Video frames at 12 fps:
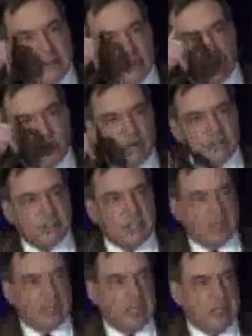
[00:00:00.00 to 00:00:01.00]
do cost
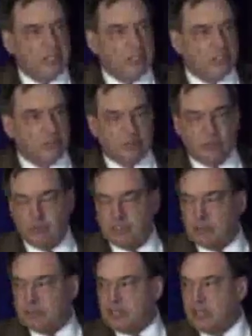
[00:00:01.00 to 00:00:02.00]
allocations, which was
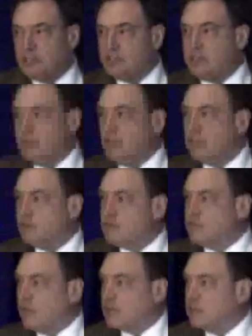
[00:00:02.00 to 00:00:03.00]
something else that
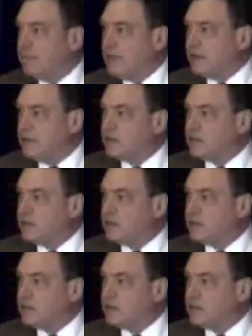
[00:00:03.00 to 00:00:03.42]
was talked about.